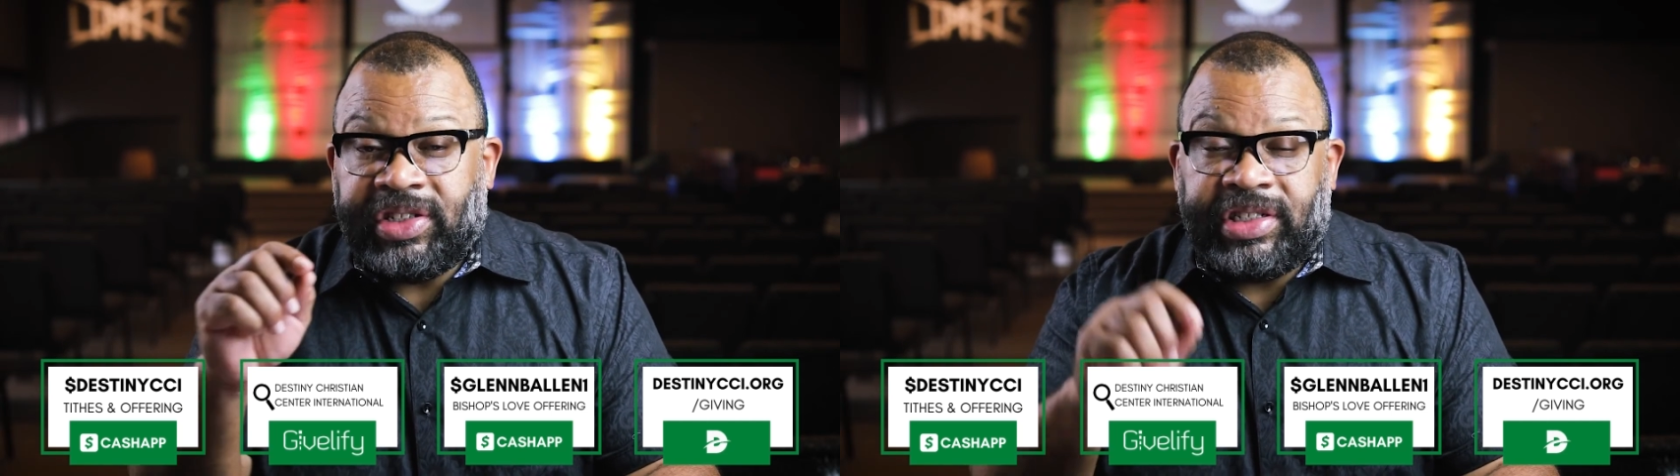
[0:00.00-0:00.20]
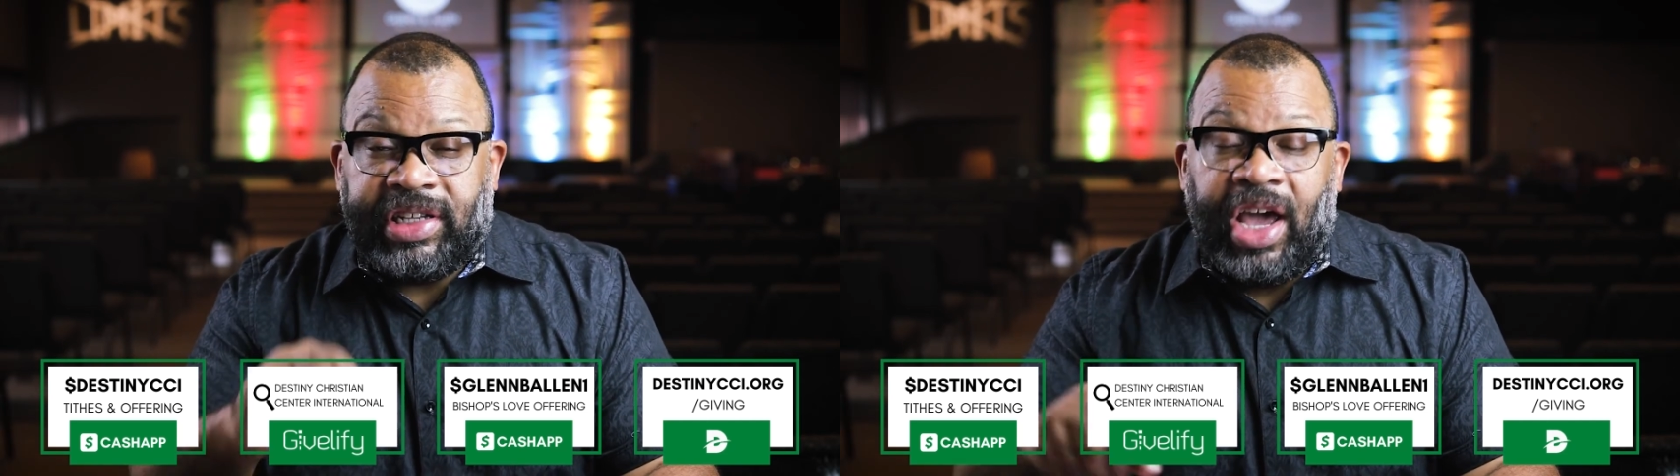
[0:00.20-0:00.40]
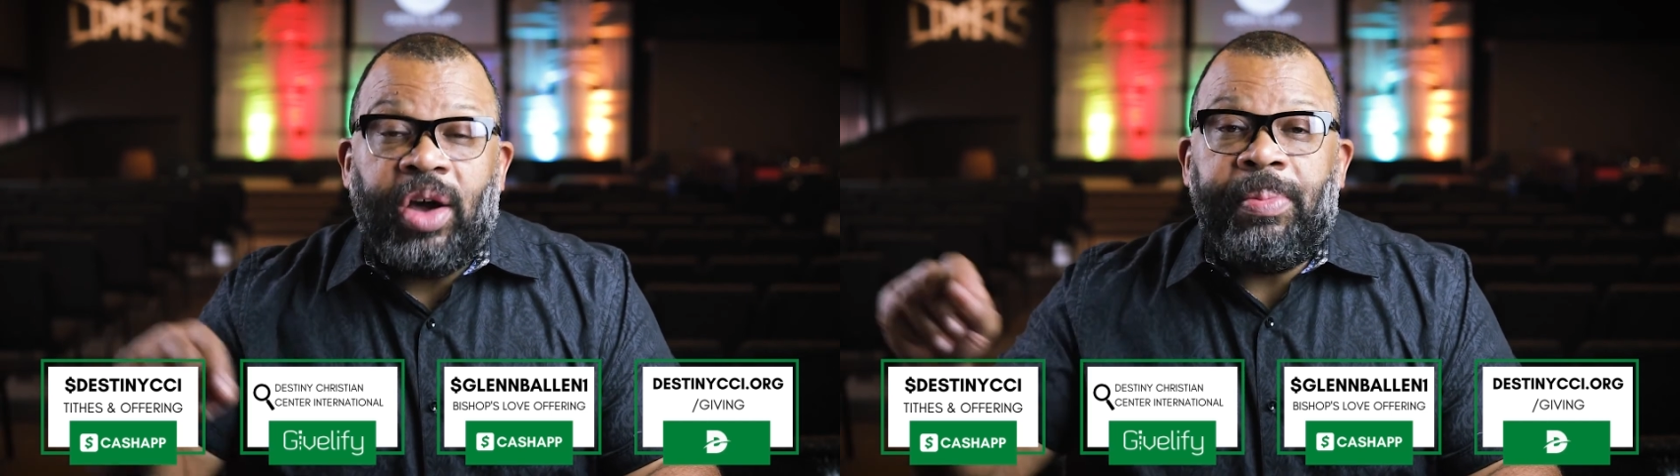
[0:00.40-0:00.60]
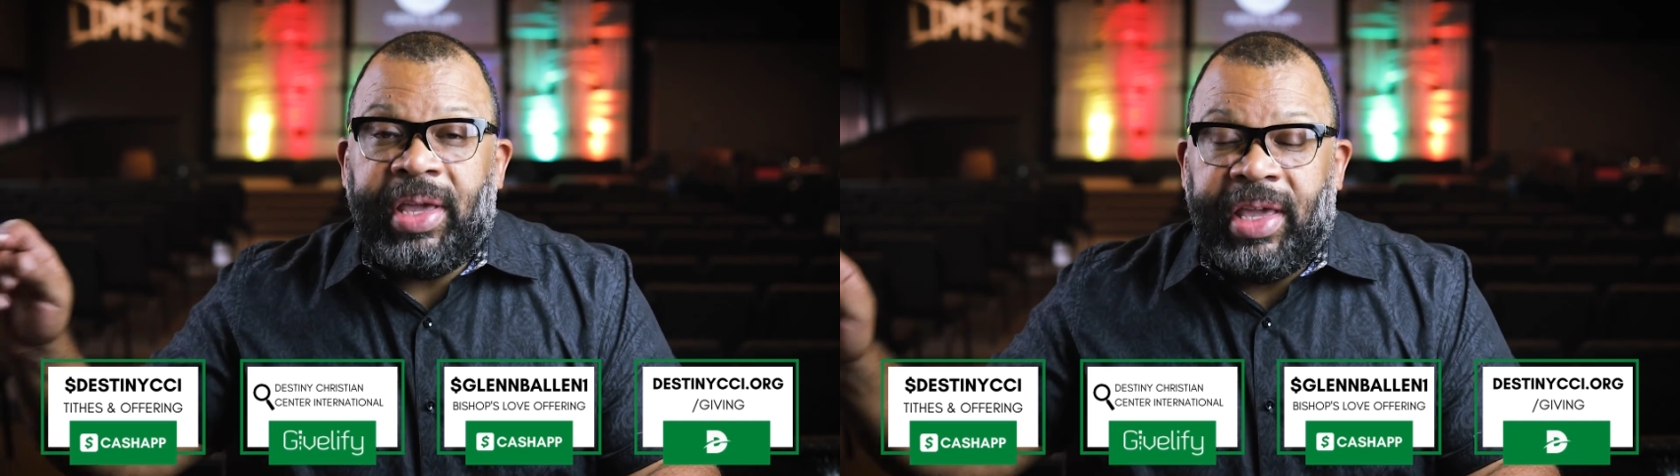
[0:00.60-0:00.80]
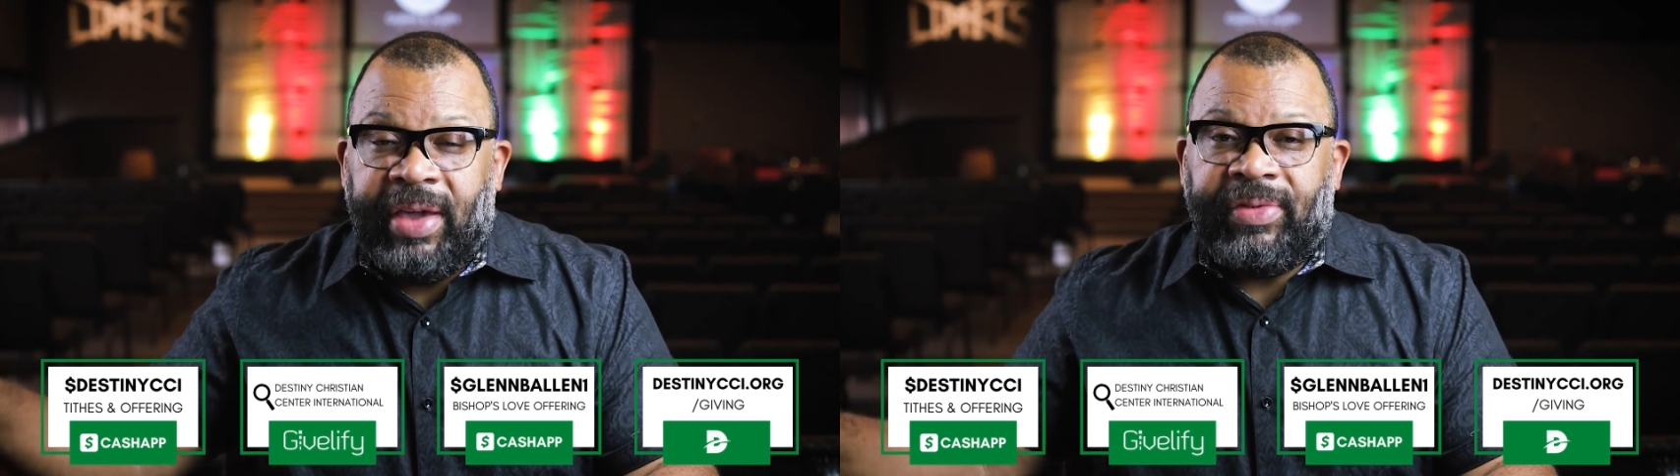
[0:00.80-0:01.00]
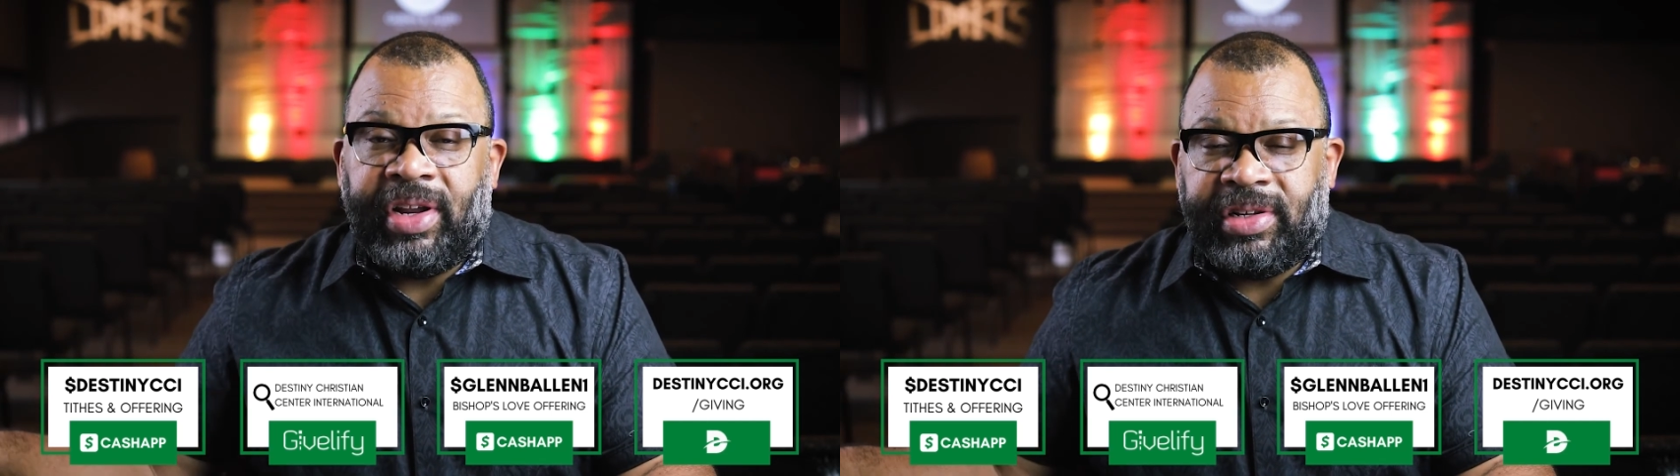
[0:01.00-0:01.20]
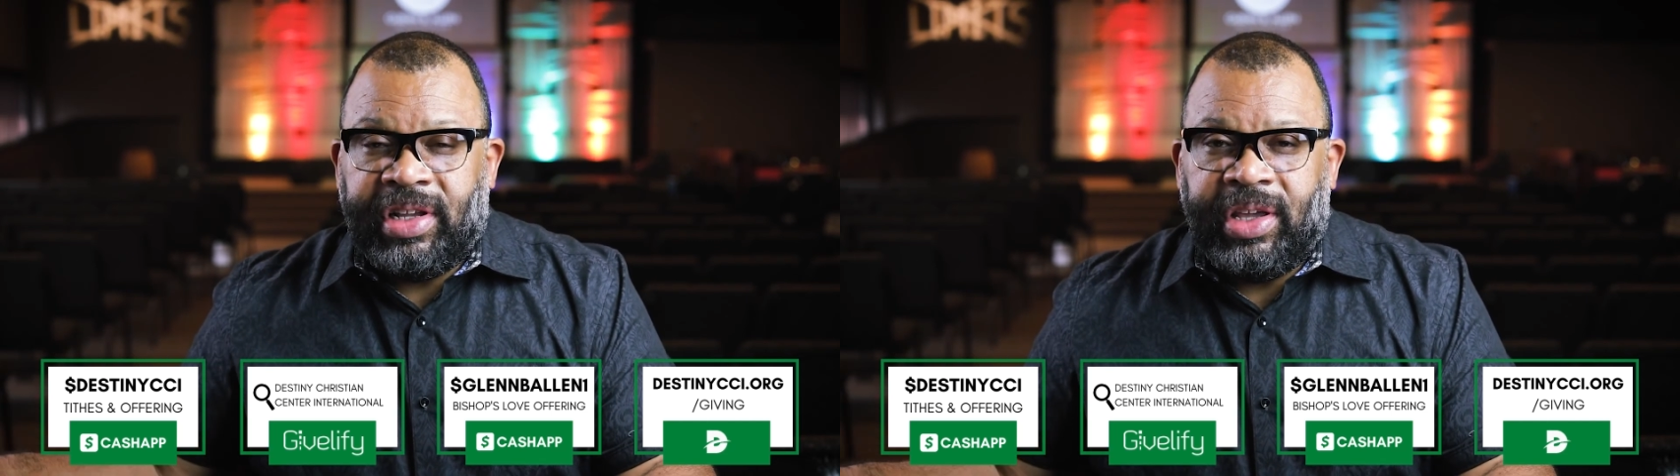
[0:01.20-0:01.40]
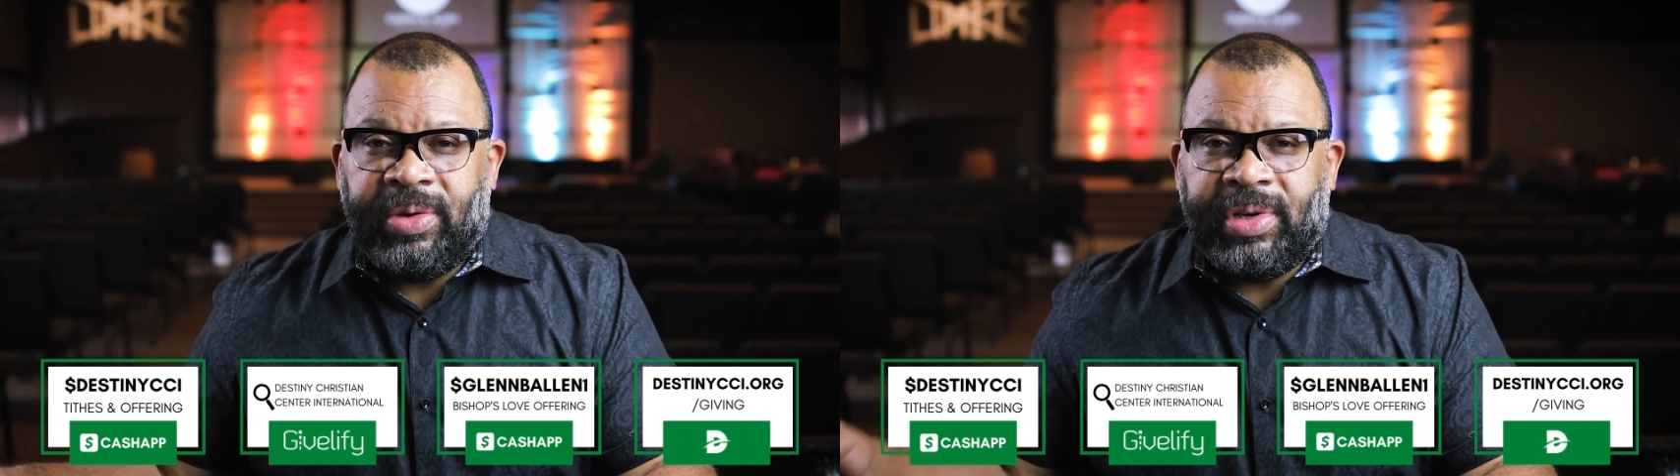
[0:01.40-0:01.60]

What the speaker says: shall be given unto you.